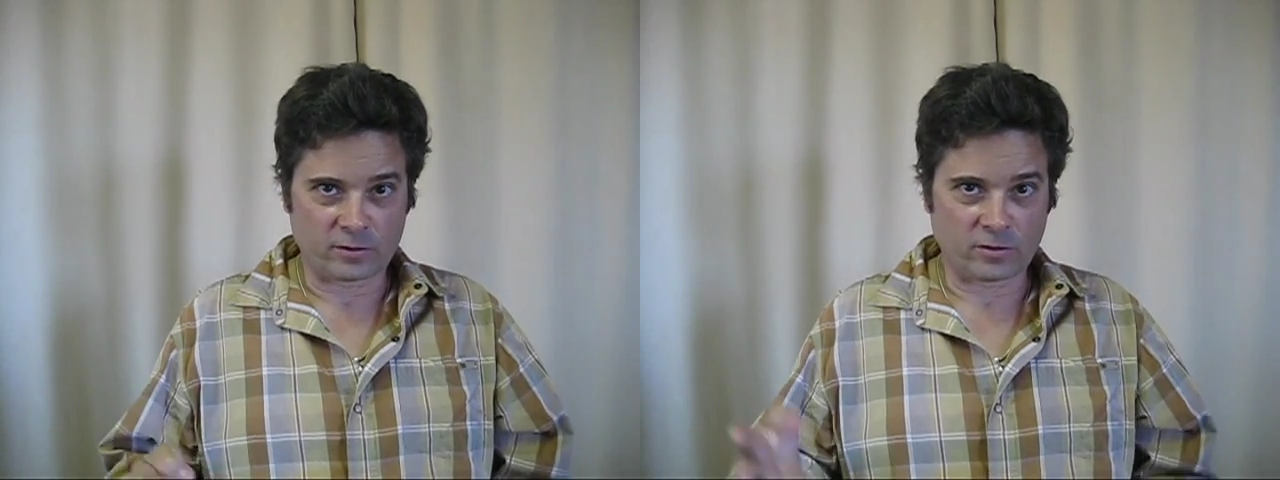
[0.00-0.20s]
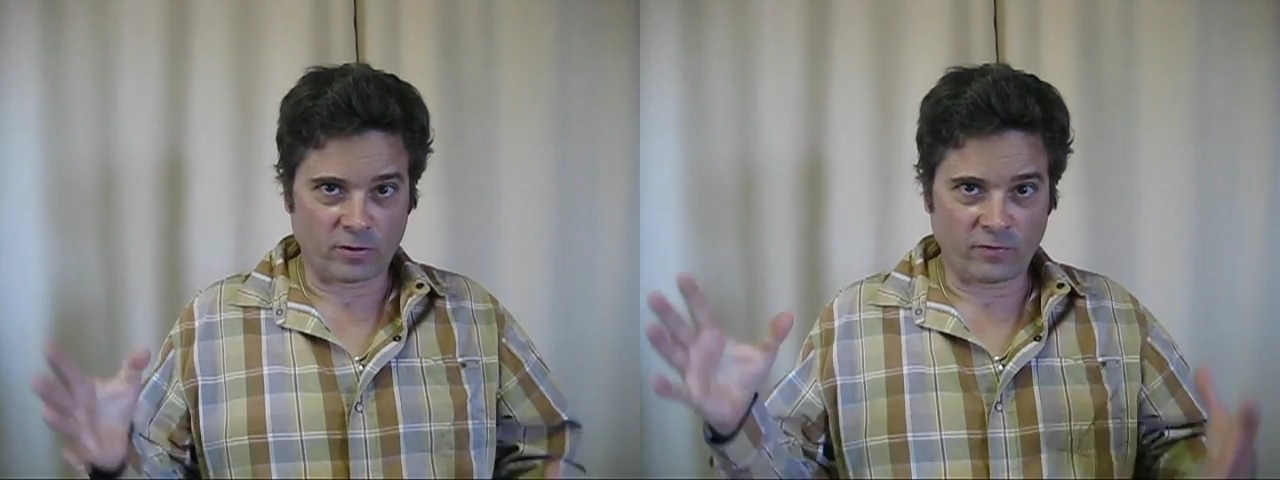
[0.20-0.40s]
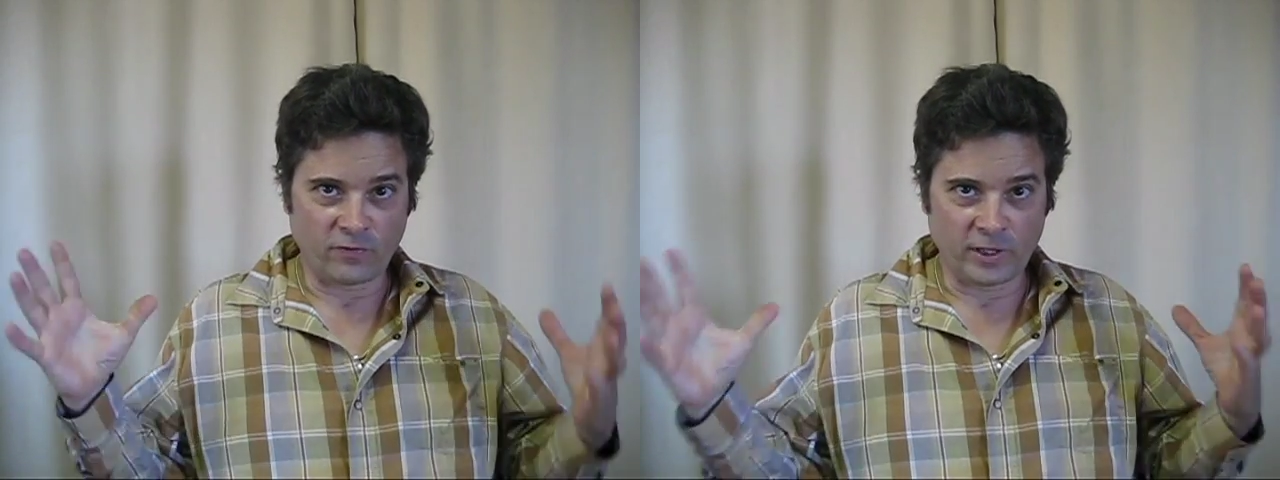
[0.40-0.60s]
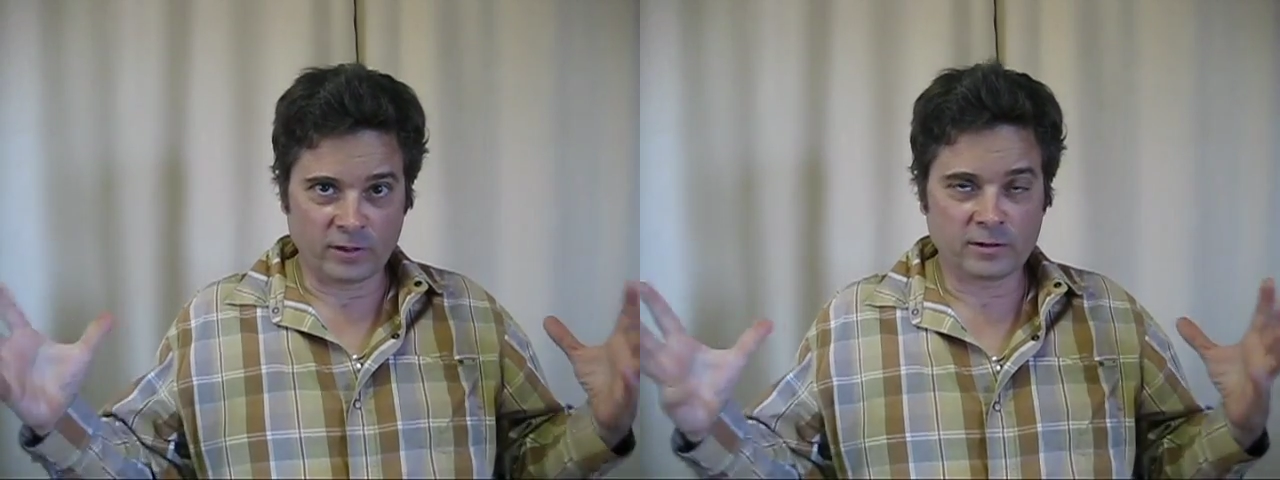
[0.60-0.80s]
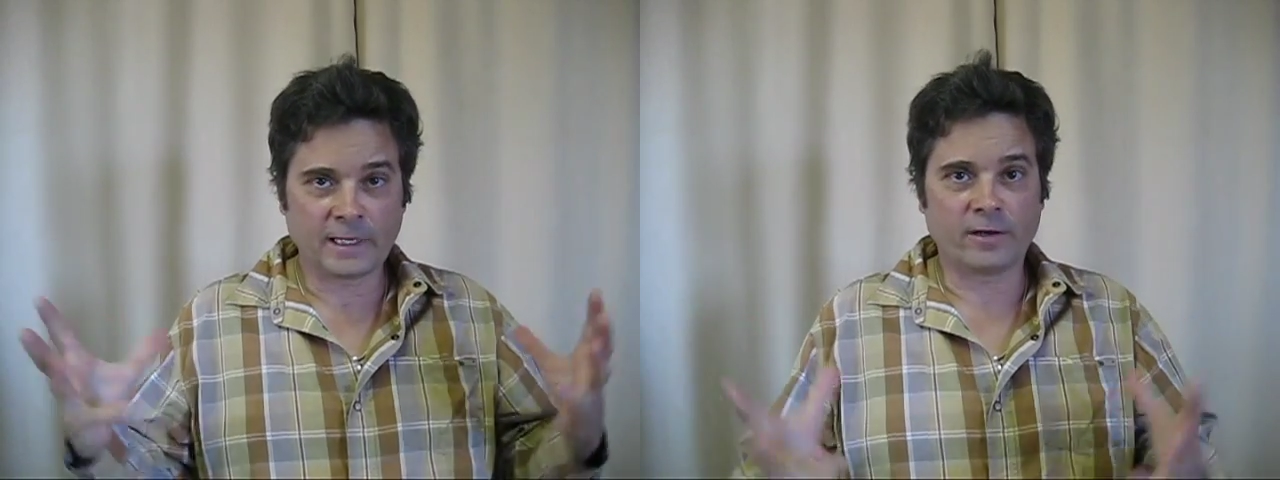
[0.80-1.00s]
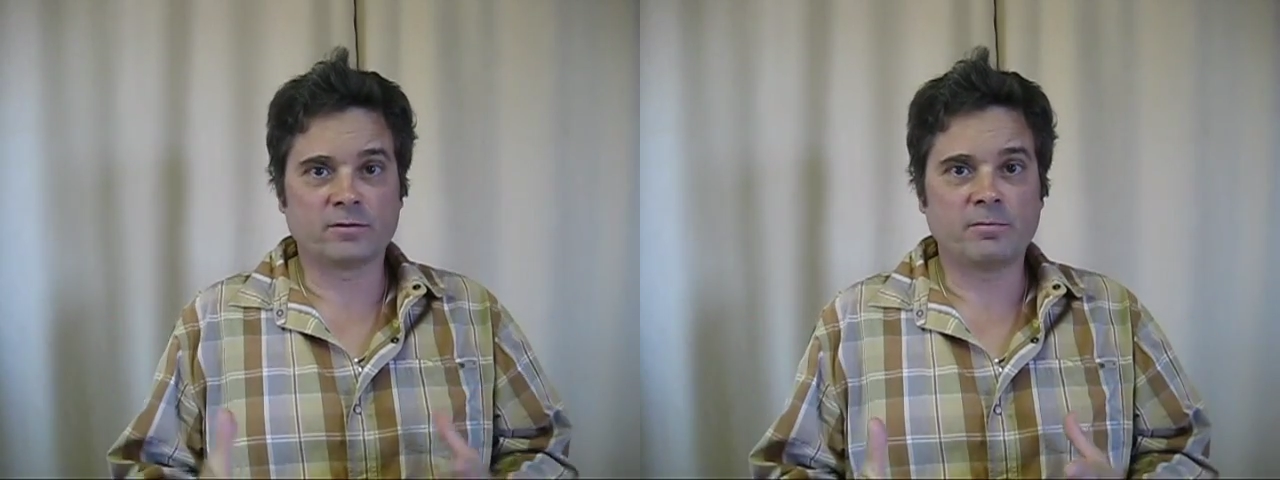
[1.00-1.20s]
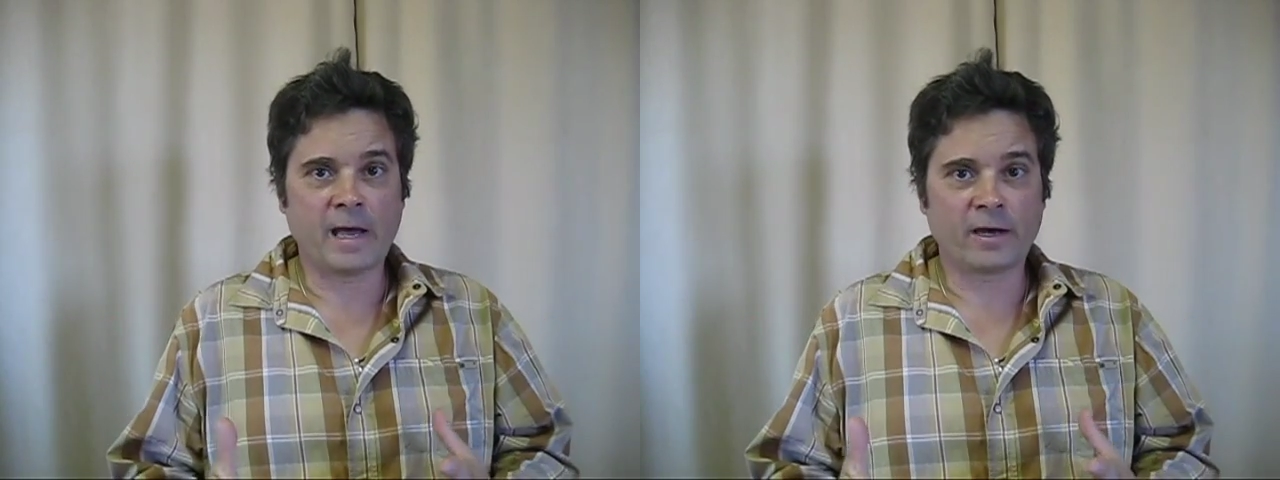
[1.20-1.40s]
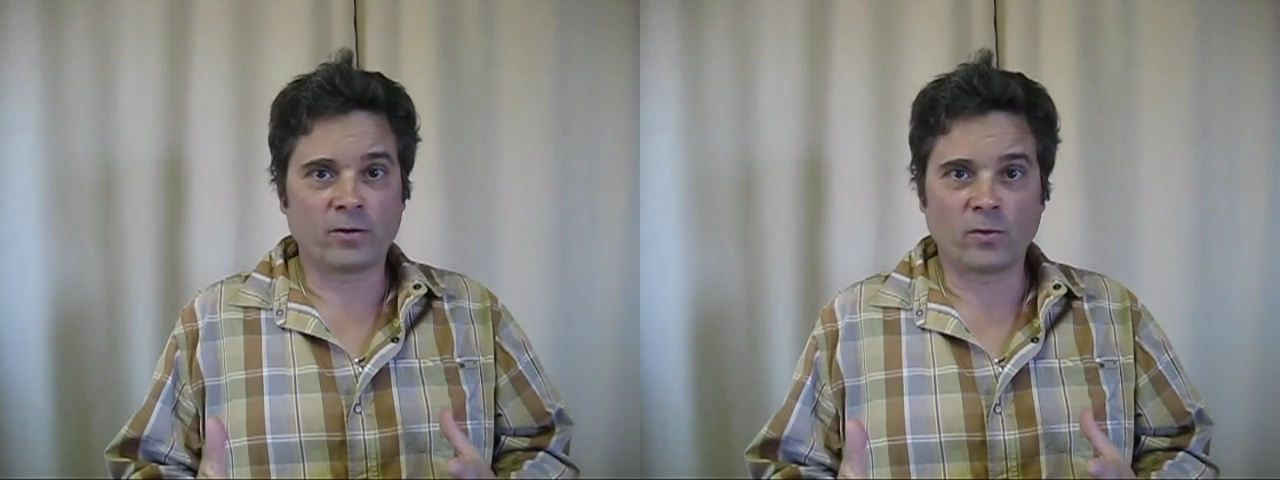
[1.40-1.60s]
So the field tells
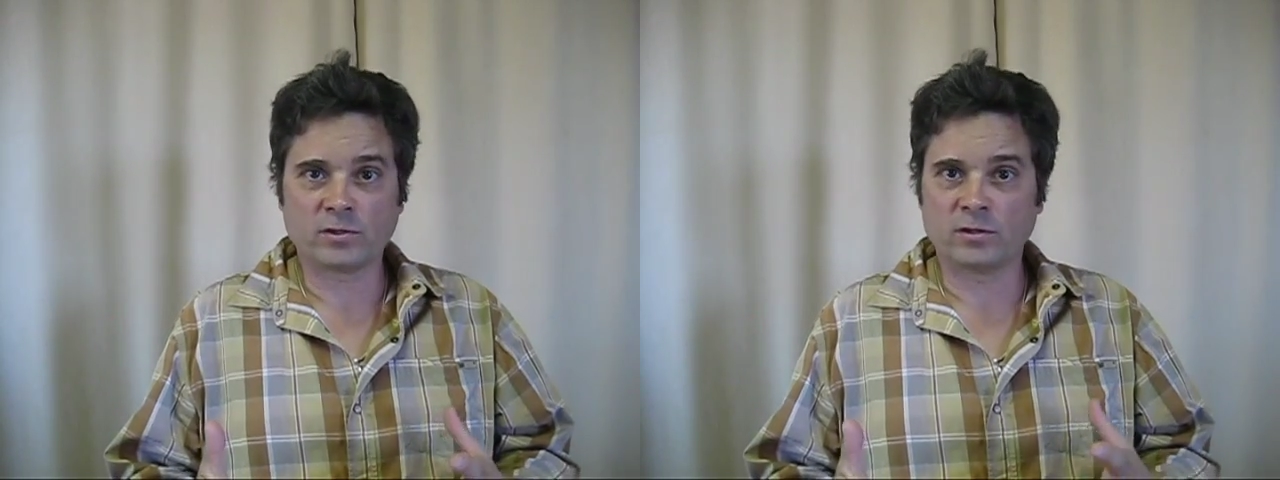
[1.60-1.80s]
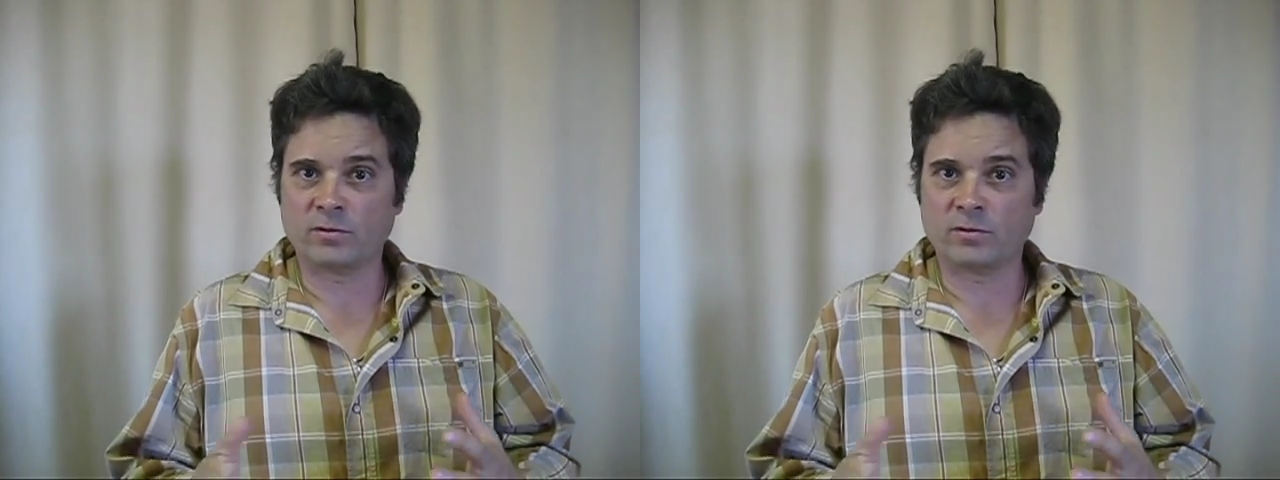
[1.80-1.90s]
matter what to do.